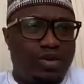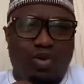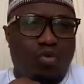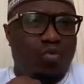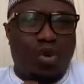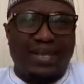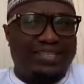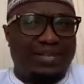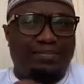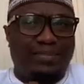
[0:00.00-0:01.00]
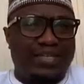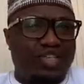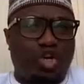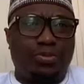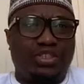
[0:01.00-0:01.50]
what is the best
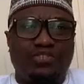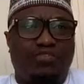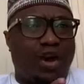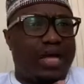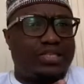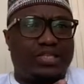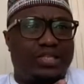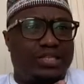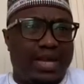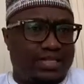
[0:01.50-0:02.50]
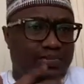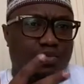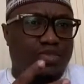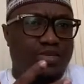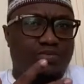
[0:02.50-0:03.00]
option for us as
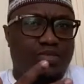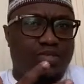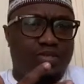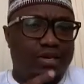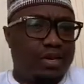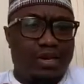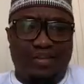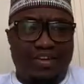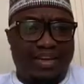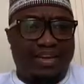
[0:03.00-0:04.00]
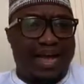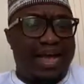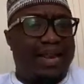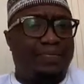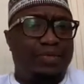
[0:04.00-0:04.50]
Muslims living in
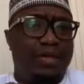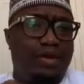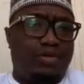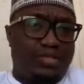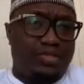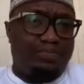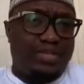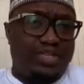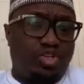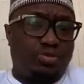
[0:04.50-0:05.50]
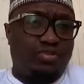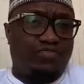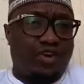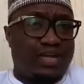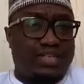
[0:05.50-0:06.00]
Ghana. What's the best option
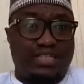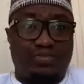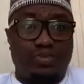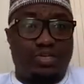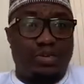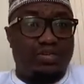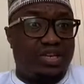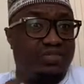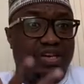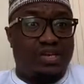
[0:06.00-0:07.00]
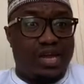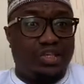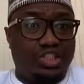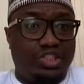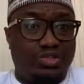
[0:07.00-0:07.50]
for us as Muslims living in
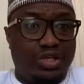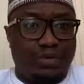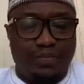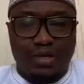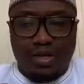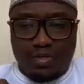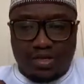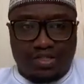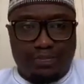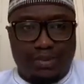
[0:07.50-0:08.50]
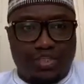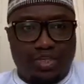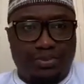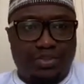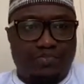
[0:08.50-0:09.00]
Nigeria? What's the best
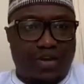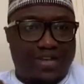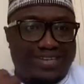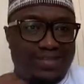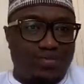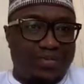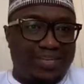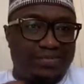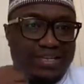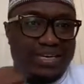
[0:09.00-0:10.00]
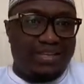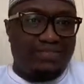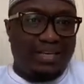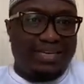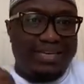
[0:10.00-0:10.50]
option for us as Muslims
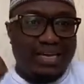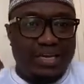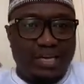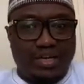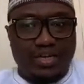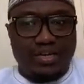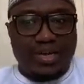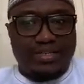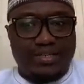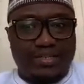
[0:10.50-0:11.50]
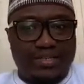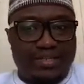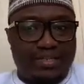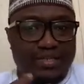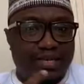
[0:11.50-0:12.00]
living in the United
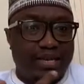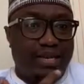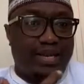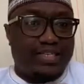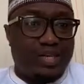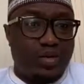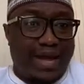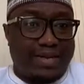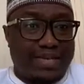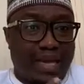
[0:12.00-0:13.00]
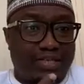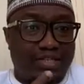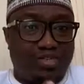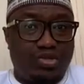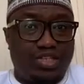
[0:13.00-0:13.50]
States? Let's look at our
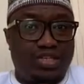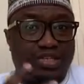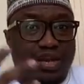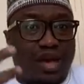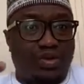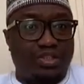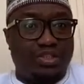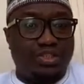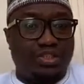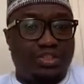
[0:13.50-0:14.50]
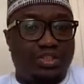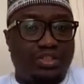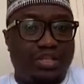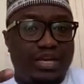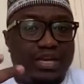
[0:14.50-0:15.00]
situations and our
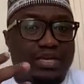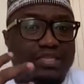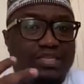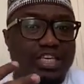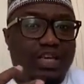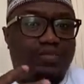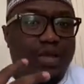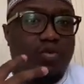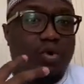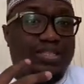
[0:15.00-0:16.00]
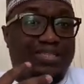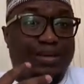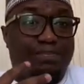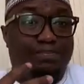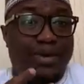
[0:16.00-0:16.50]
conditions and see what's the
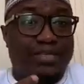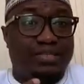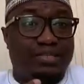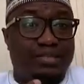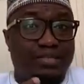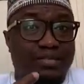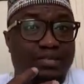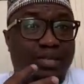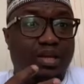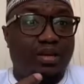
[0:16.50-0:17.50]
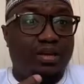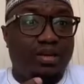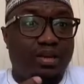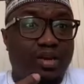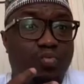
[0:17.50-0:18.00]
best thing
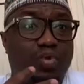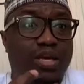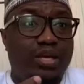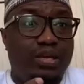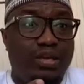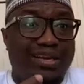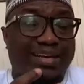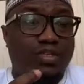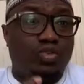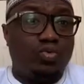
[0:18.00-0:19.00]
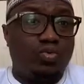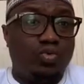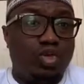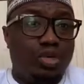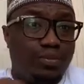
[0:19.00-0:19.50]
we can do,
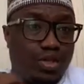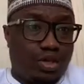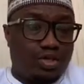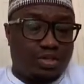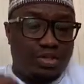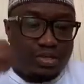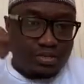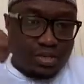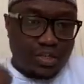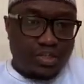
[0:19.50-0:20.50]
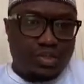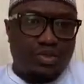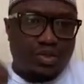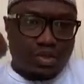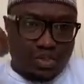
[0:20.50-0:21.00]
because there is
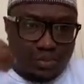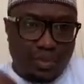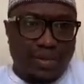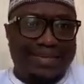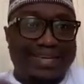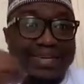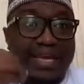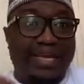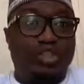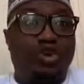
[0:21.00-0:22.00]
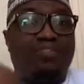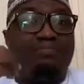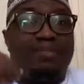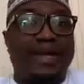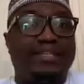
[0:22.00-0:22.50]
no stipulated age of
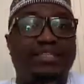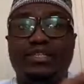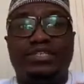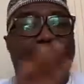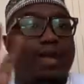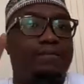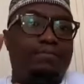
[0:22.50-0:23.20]
marriage in Islam.